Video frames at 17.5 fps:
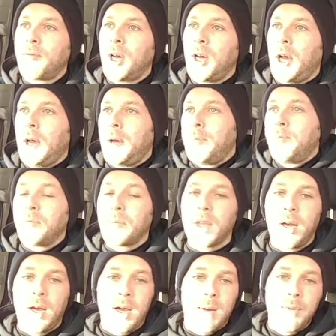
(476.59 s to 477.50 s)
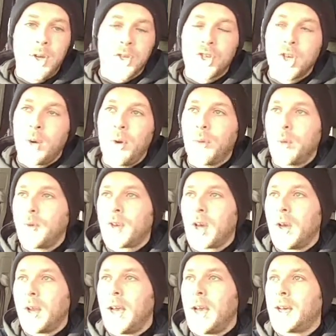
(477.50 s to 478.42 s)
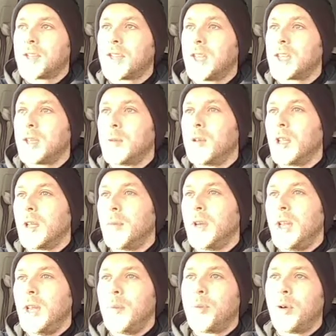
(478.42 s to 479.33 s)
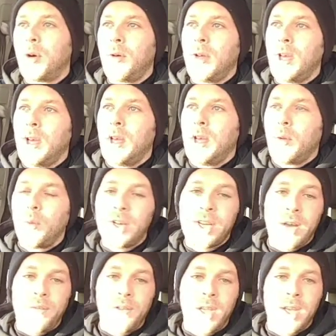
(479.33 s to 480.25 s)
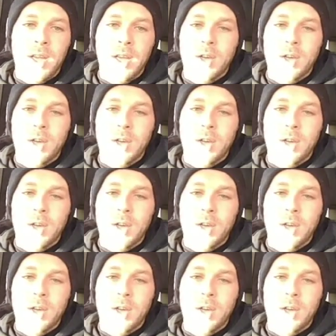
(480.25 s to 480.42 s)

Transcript: I'm not sure what we've got in our system at the minute, but we definitely need